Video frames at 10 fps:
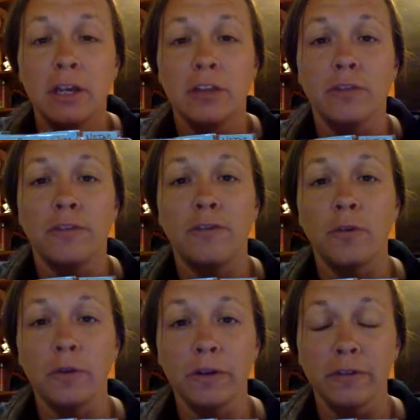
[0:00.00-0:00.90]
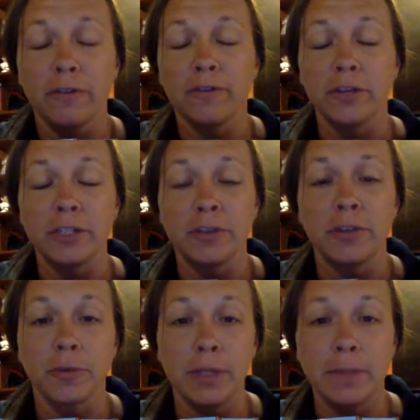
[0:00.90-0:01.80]
The front
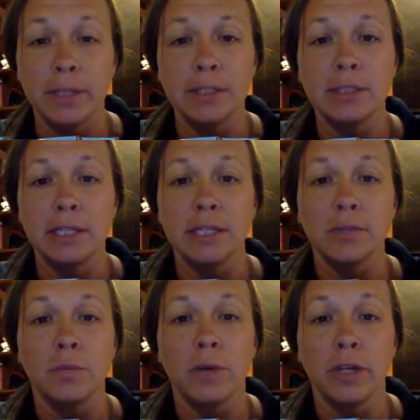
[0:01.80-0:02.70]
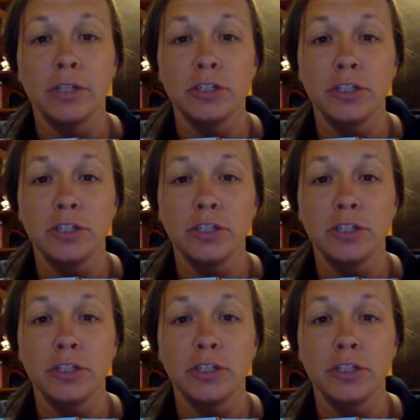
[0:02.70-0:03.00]
3 bins is 1,